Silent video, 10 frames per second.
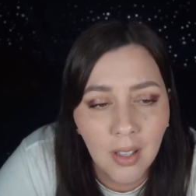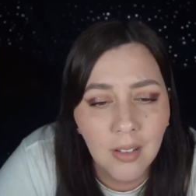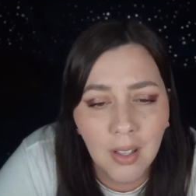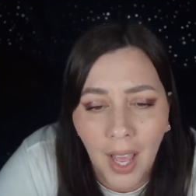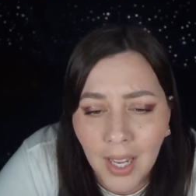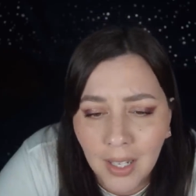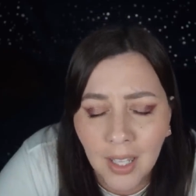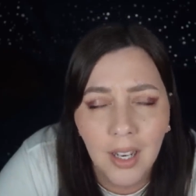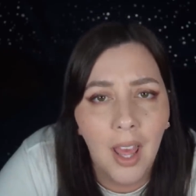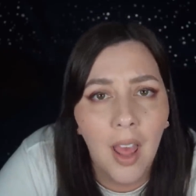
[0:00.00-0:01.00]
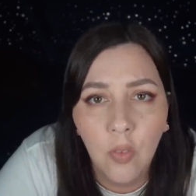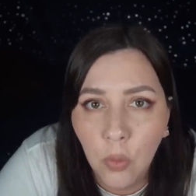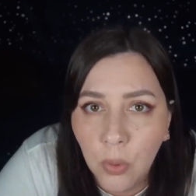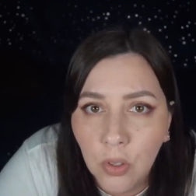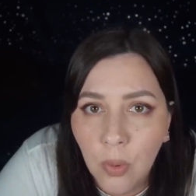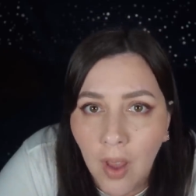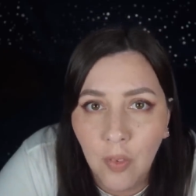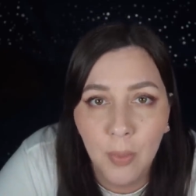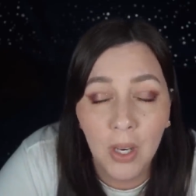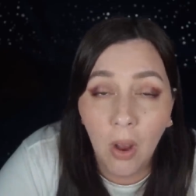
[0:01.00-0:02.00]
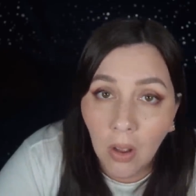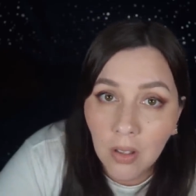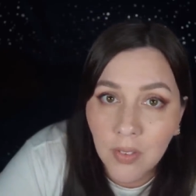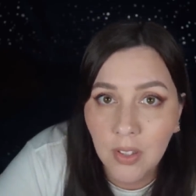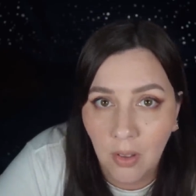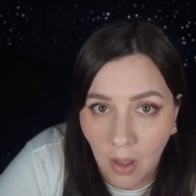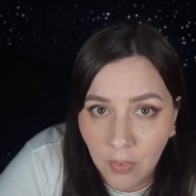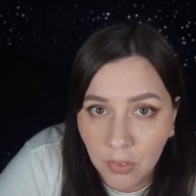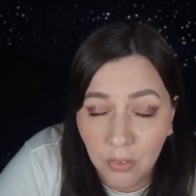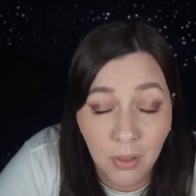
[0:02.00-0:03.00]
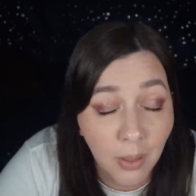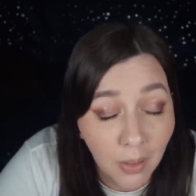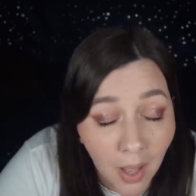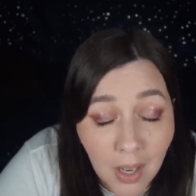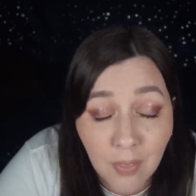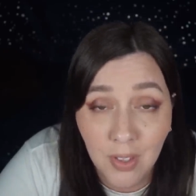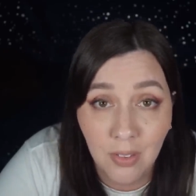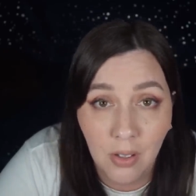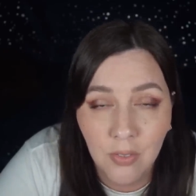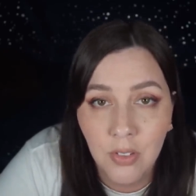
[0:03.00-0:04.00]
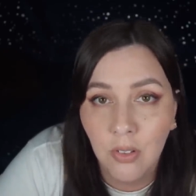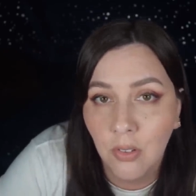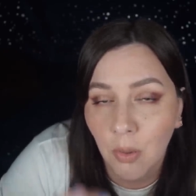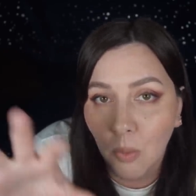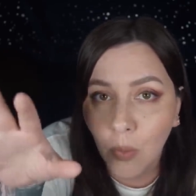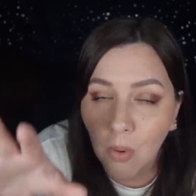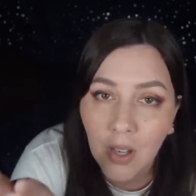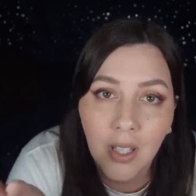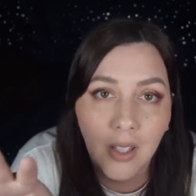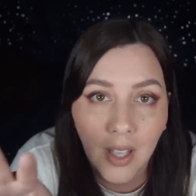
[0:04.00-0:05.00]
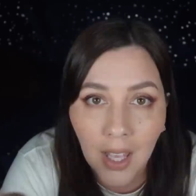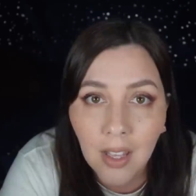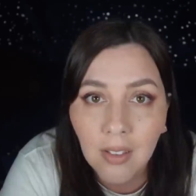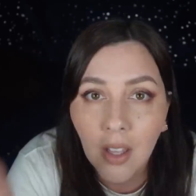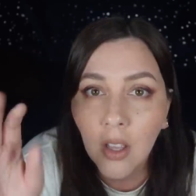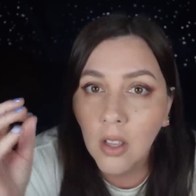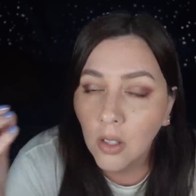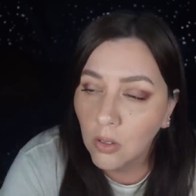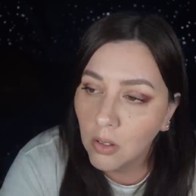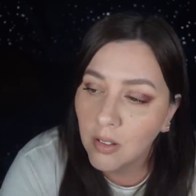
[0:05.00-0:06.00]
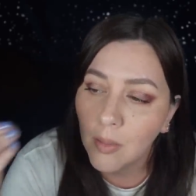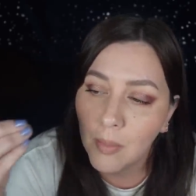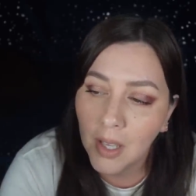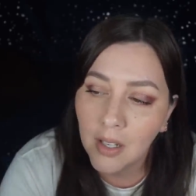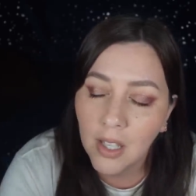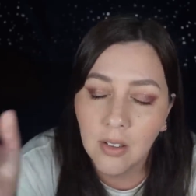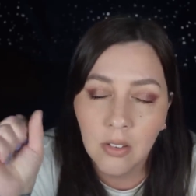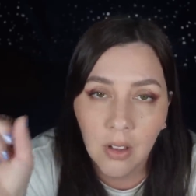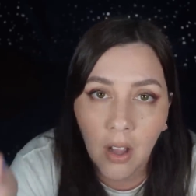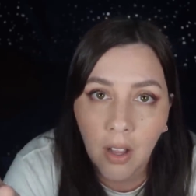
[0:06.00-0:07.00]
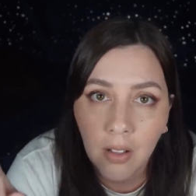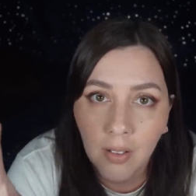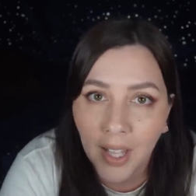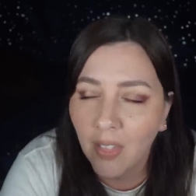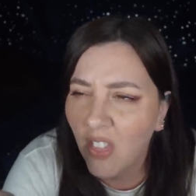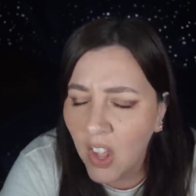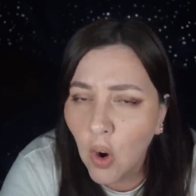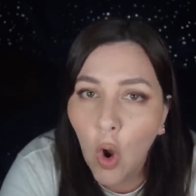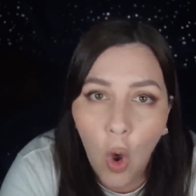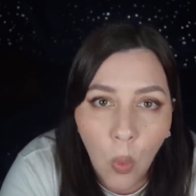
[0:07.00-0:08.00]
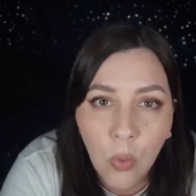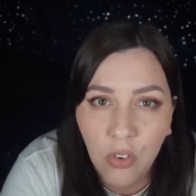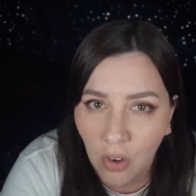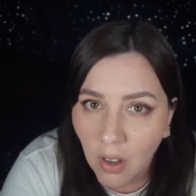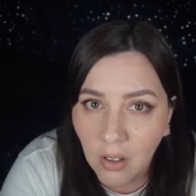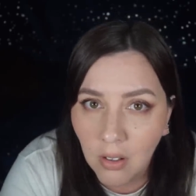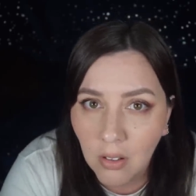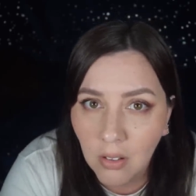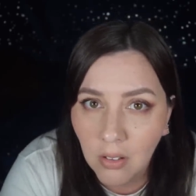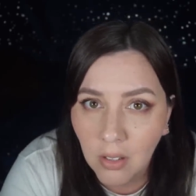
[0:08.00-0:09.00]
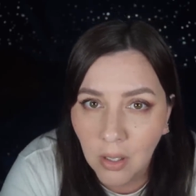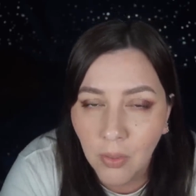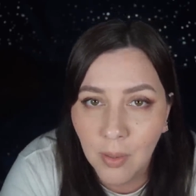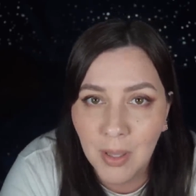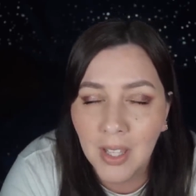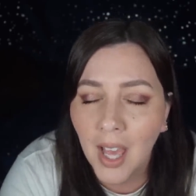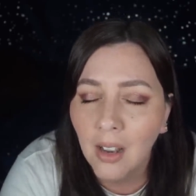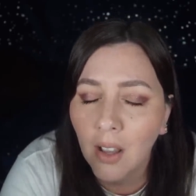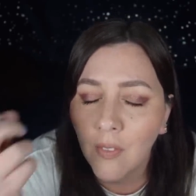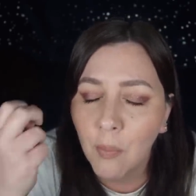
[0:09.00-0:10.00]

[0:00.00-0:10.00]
tight-knit. Everyone knew everybody. All of these officers, a lot of these officers that were working the case looked at Mandy and saw like their own daughter. You know what I mean? They had a lot